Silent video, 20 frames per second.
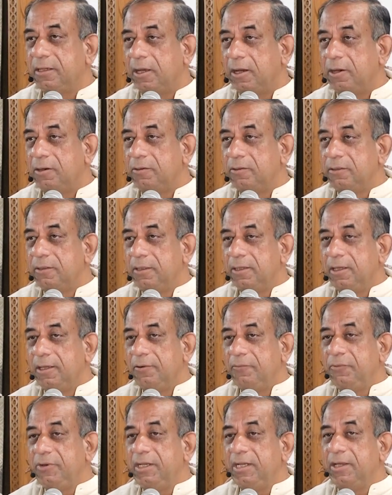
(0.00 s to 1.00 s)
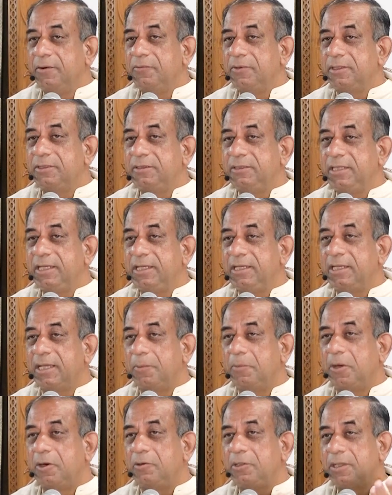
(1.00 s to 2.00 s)
Now, we never think
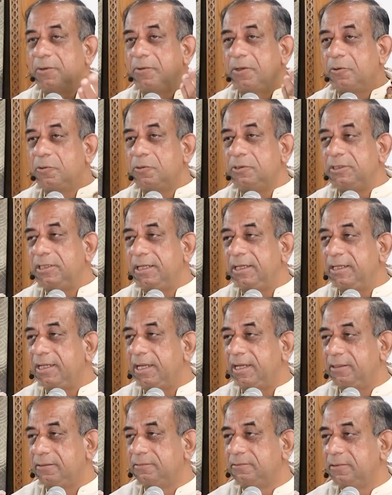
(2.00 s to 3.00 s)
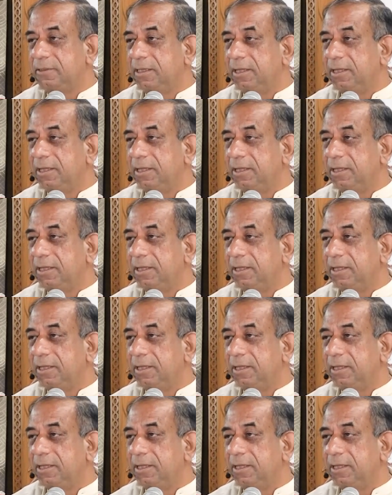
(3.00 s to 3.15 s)
about our own thinking.